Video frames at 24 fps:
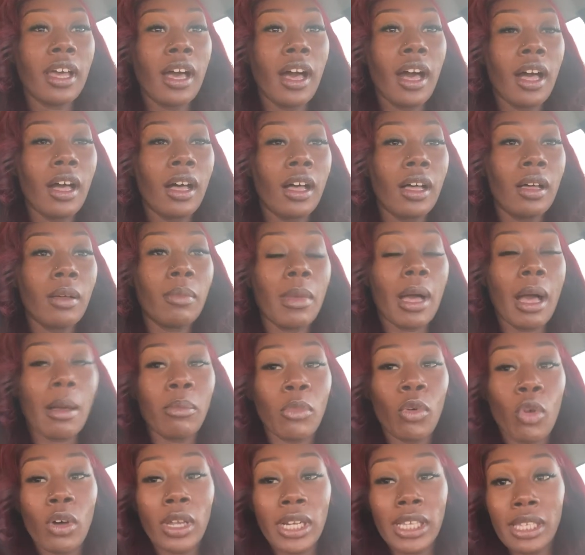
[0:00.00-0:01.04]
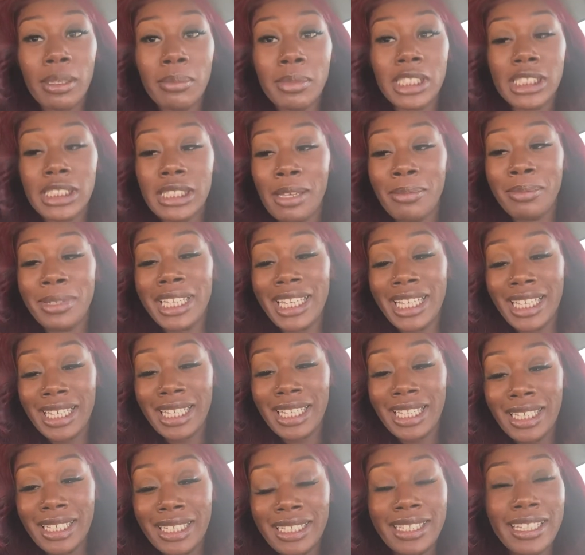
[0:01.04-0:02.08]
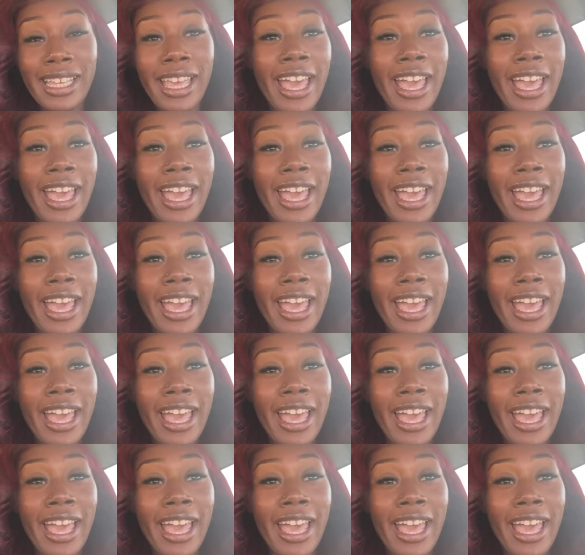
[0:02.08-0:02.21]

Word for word: Um, I'm going to get me something to eat.